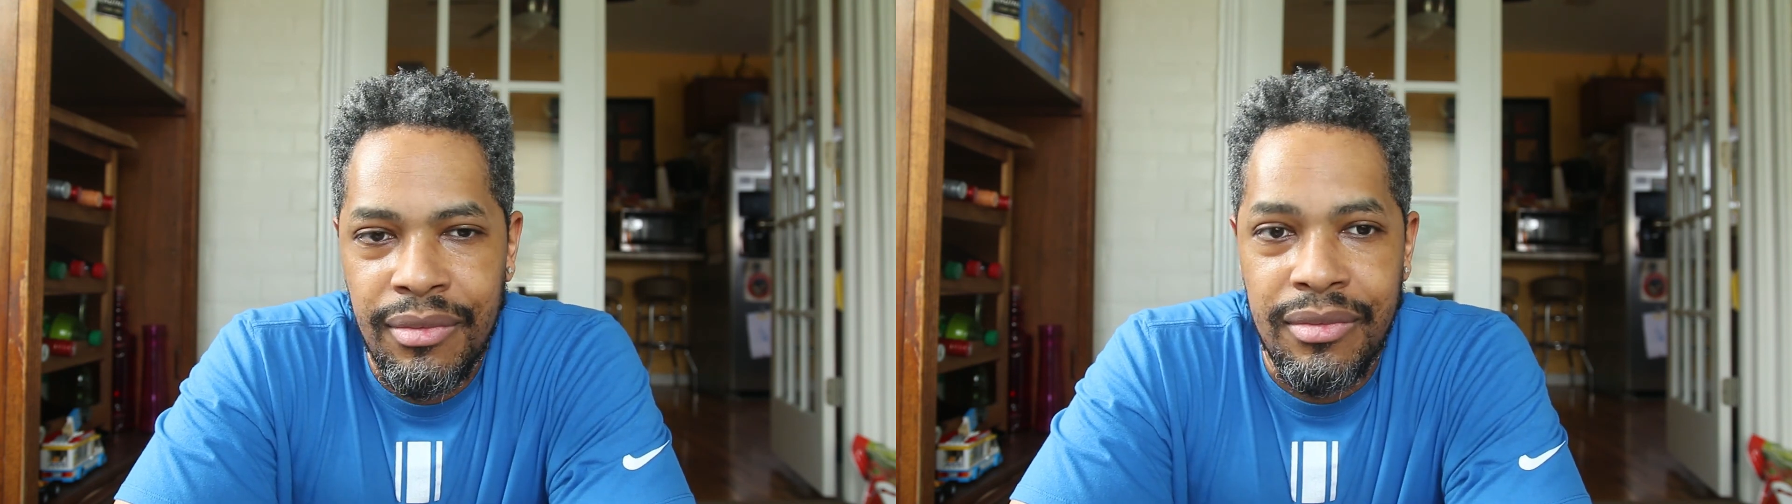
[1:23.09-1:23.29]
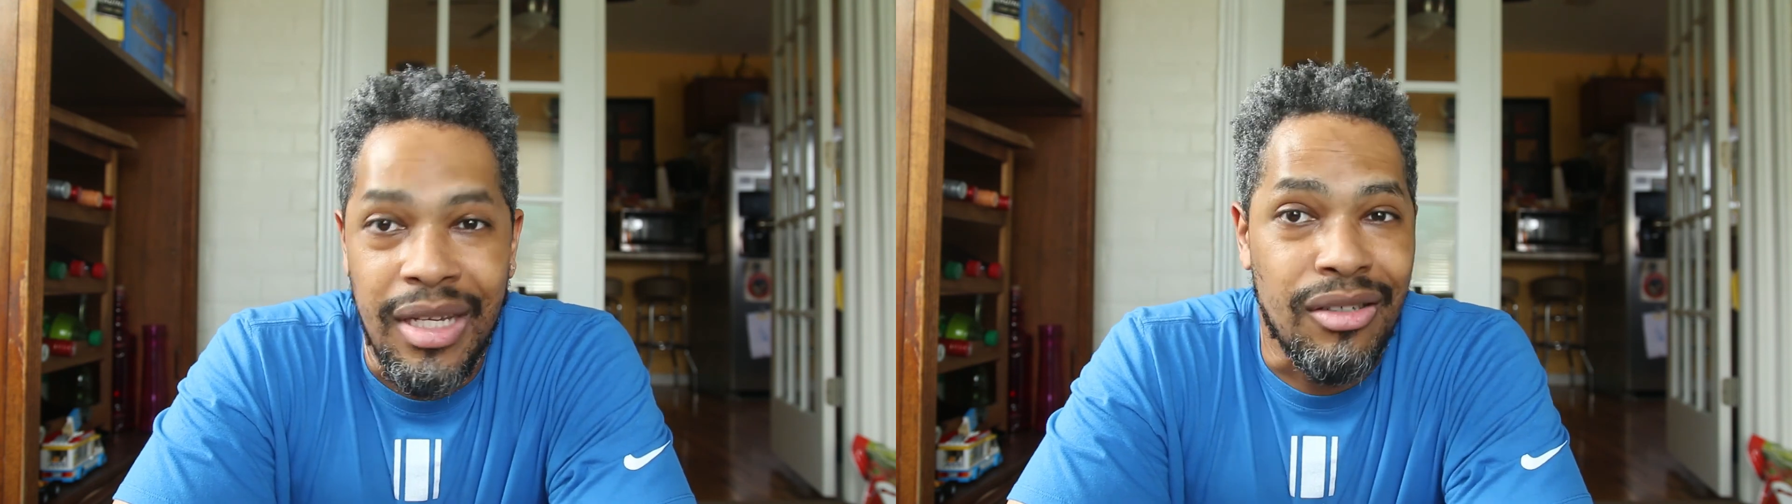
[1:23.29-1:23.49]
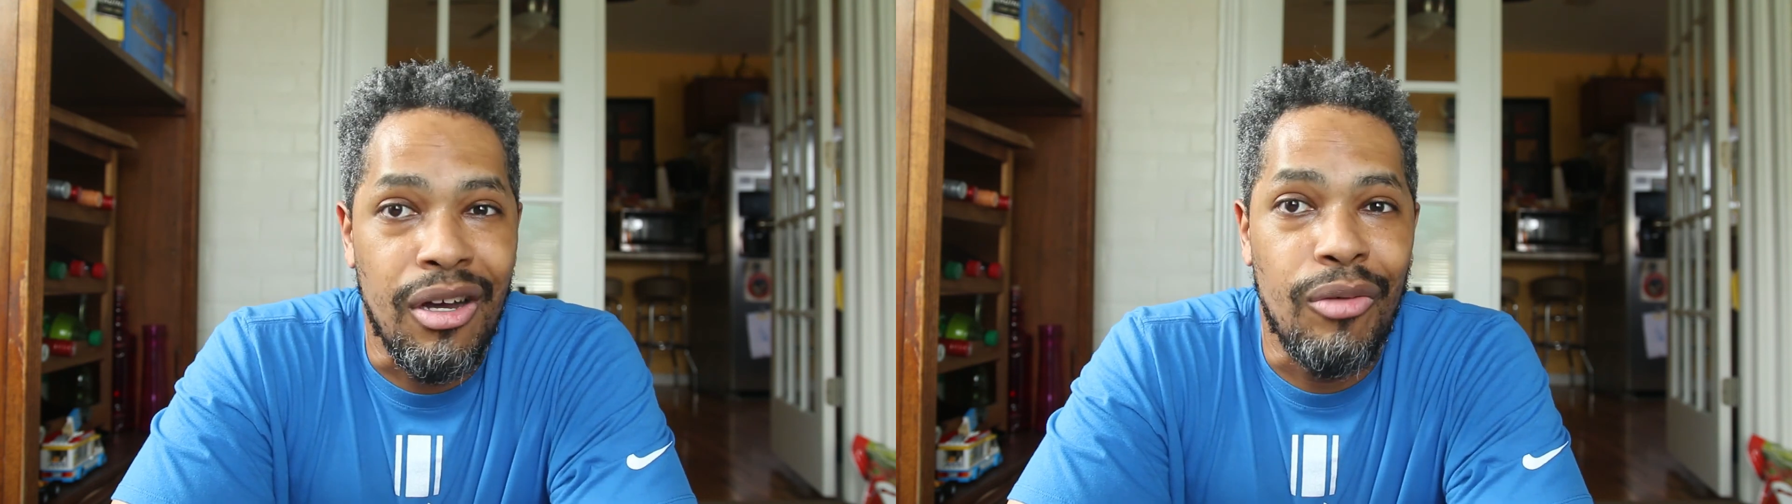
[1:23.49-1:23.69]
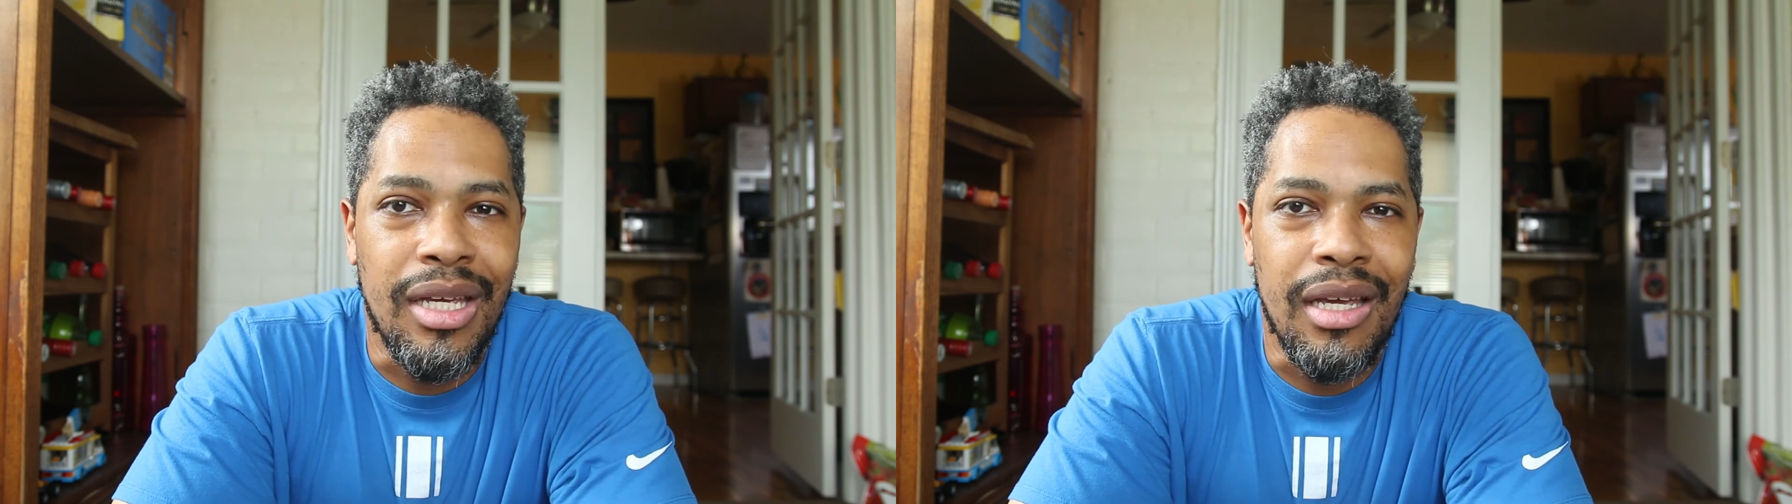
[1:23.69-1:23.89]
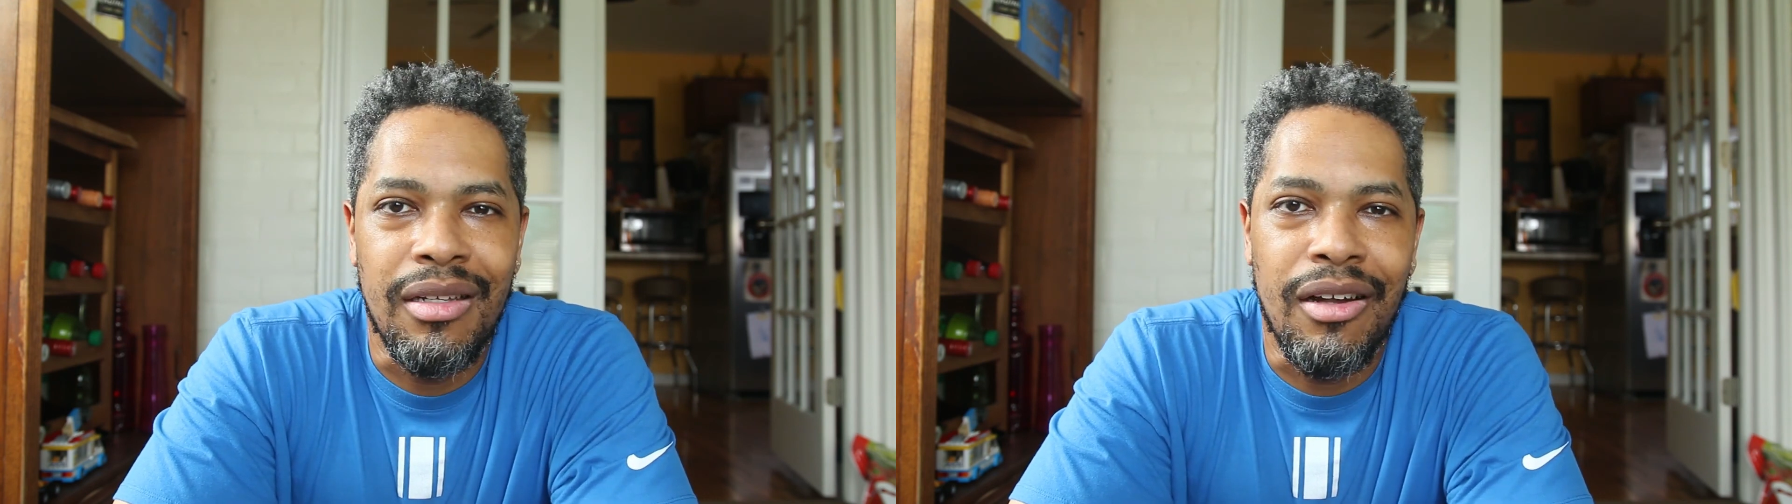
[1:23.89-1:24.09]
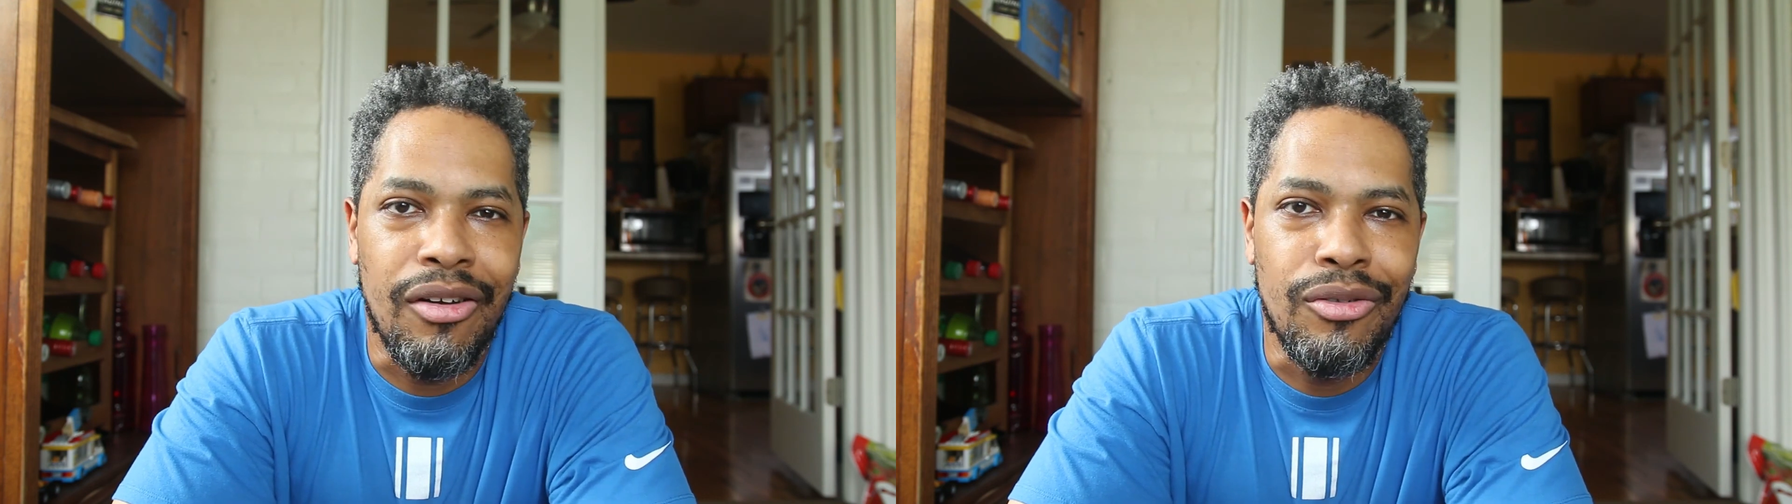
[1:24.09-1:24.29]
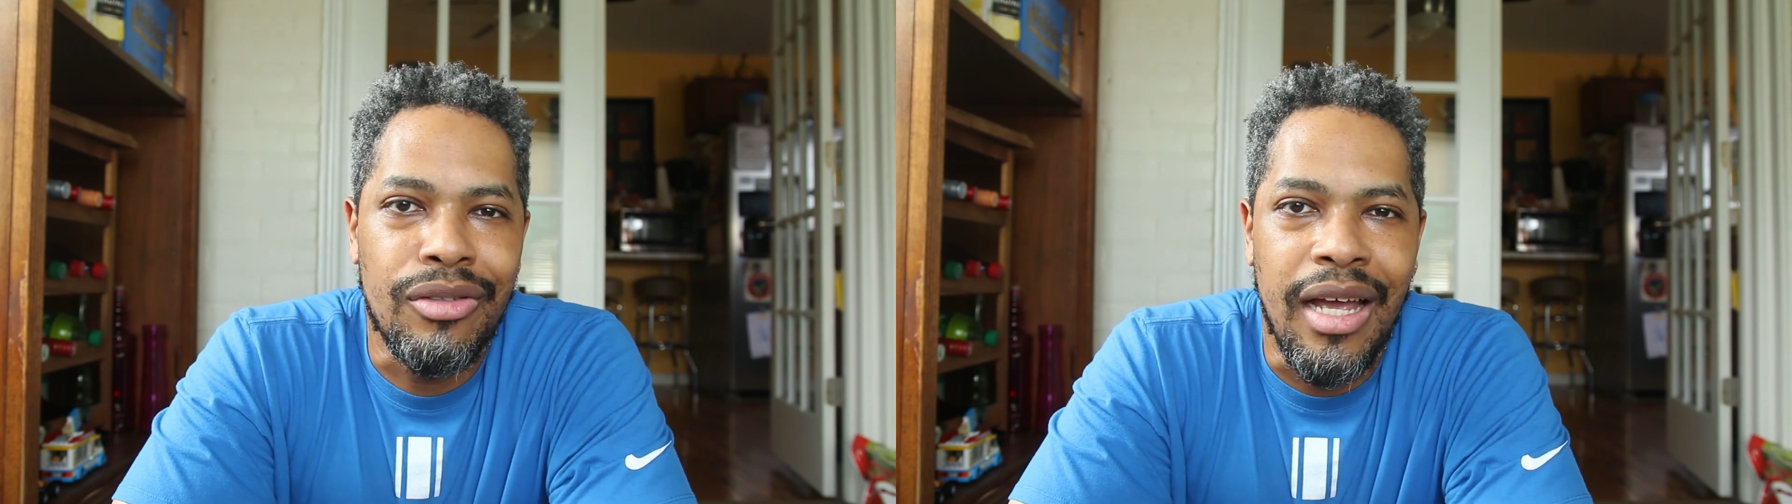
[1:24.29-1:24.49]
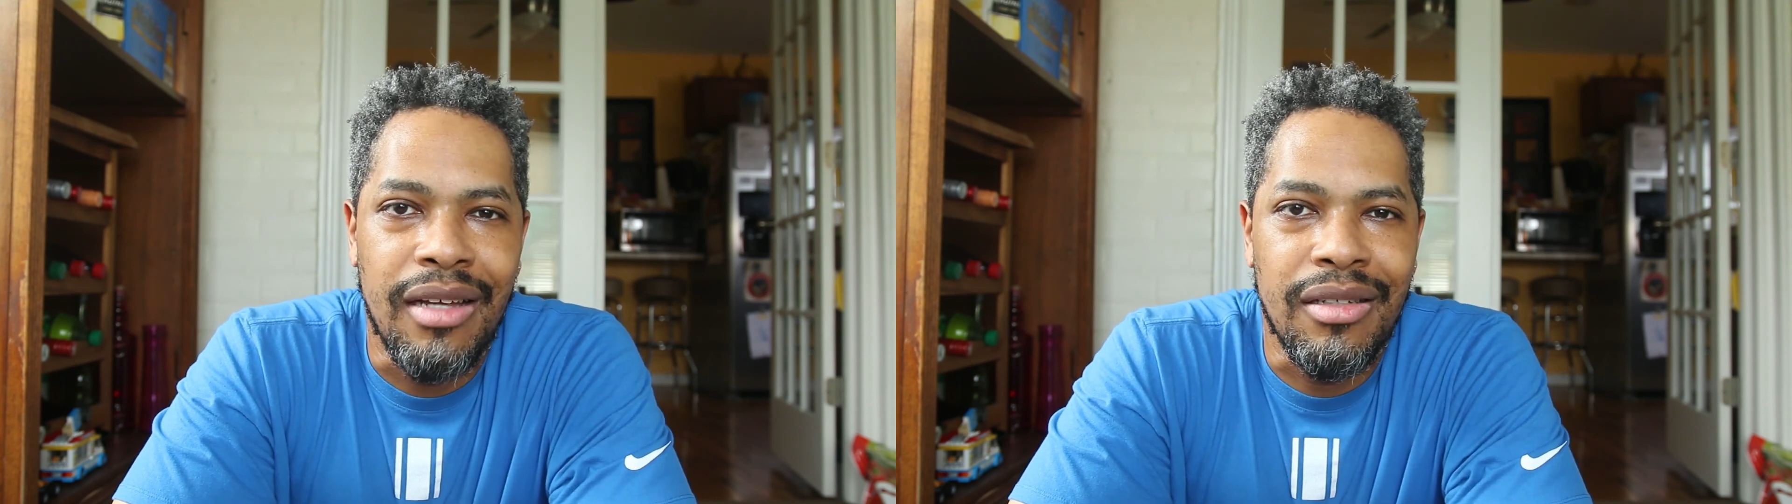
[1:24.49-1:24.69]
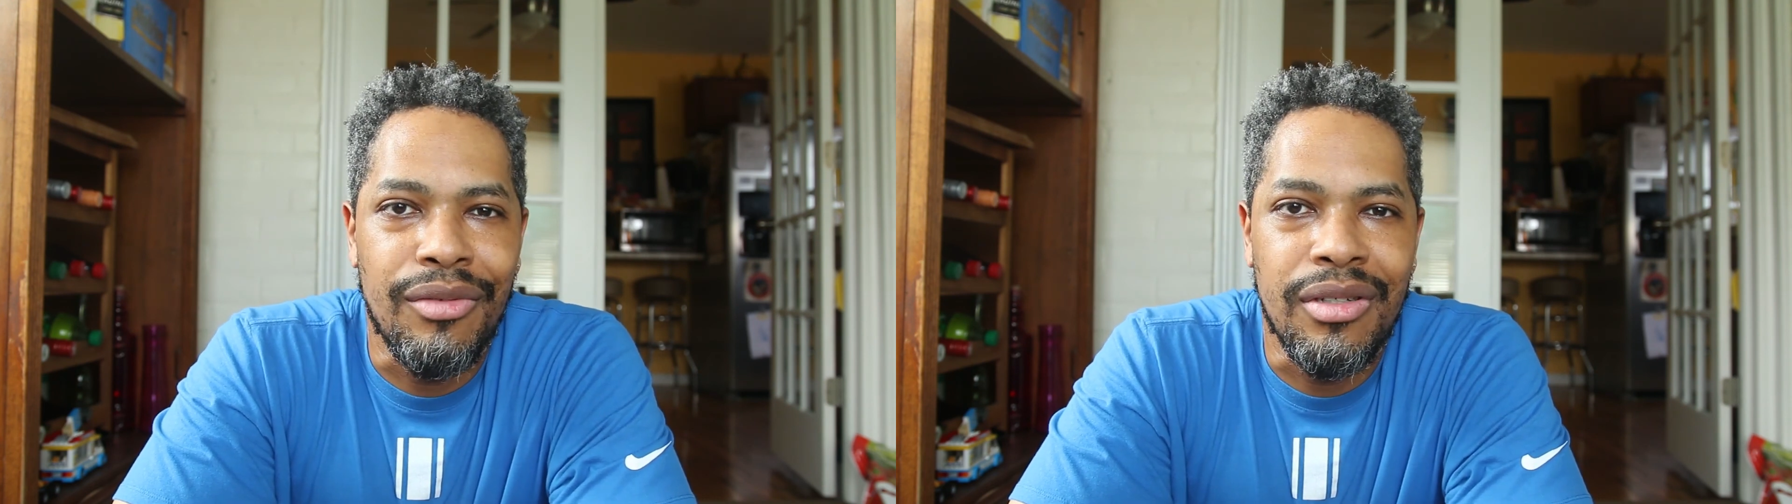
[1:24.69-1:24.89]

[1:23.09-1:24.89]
That's all we get in our newscast every